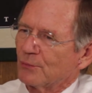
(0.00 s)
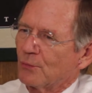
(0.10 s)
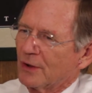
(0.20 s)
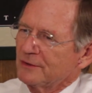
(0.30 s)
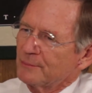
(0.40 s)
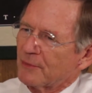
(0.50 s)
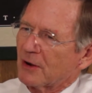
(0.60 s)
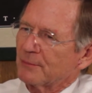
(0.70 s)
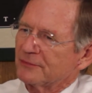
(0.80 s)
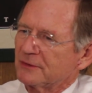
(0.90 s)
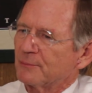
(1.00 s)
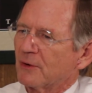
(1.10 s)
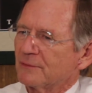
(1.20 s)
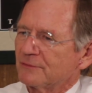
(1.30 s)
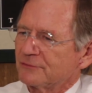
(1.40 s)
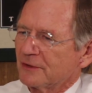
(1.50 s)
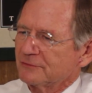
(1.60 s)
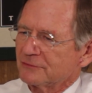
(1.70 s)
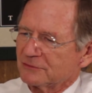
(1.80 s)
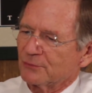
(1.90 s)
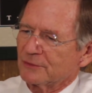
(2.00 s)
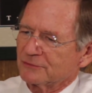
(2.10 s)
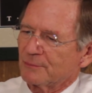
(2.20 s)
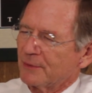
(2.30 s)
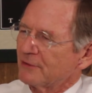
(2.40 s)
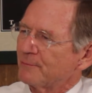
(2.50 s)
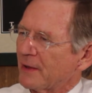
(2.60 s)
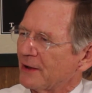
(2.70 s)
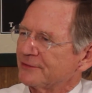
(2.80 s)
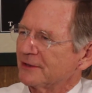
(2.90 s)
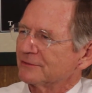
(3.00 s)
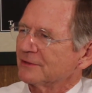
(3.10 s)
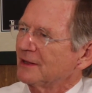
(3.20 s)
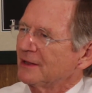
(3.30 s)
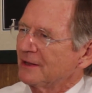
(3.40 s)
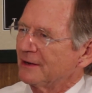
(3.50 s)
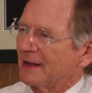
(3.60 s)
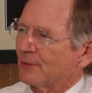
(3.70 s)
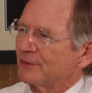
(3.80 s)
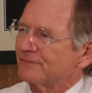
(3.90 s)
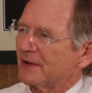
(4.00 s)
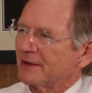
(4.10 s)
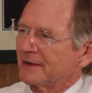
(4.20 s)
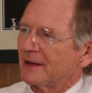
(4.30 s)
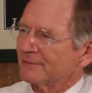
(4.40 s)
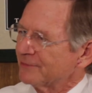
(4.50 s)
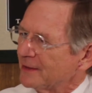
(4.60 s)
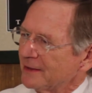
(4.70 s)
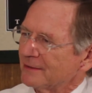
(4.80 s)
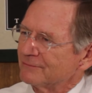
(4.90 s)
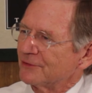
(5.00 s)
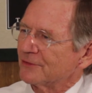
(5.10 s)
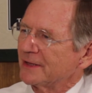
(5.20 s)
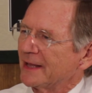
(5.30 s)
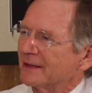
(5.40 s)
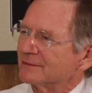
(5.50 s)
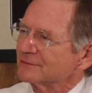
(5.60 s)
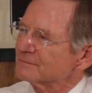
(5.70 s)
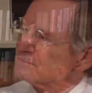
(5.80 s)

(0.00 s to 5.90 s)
mm-hmm. one department, the Department of Justice, that was above politics. Now we find out they have dirty hands.